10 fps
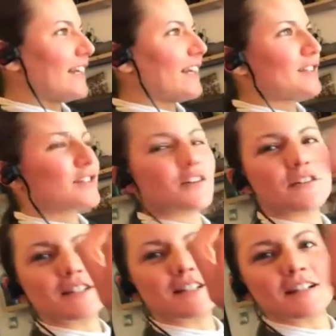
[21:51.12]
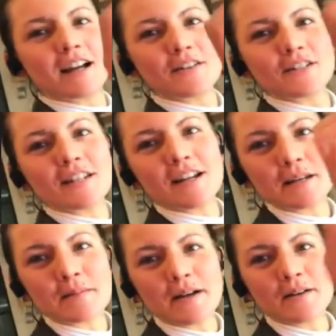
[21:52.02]
So I was
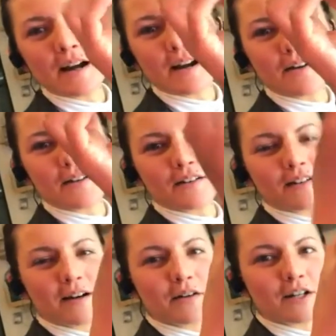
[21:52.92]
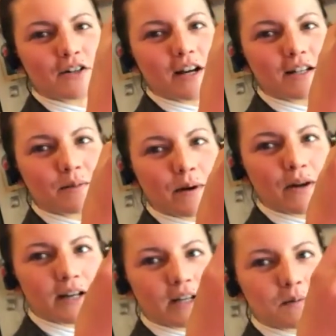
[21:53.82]
talking about how I want to try
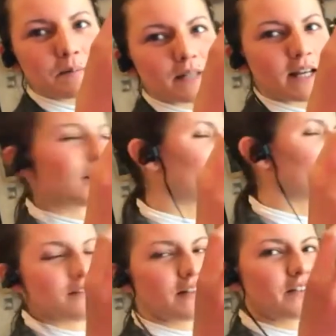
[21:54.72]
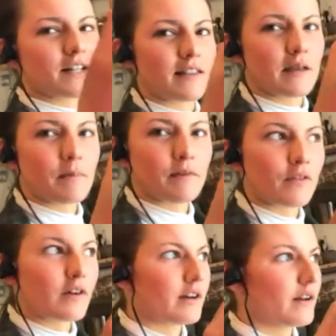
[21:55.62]
sprouting a sweet potato because I've never done that
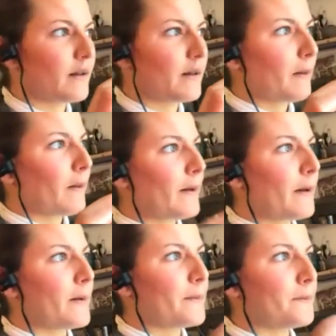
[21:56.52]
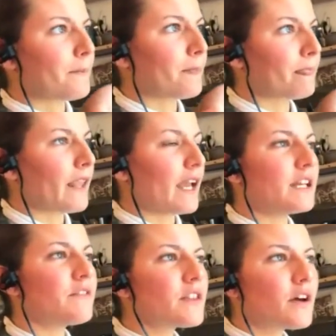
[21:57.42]
before. And
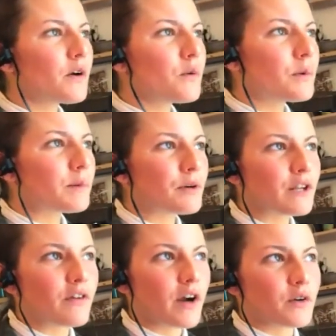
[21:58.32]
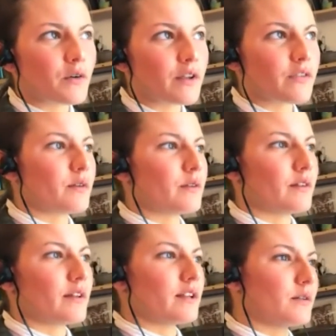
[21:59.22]
even though we're pretty far north and
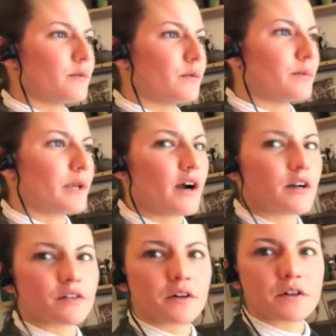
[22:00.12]
it will be hard to grow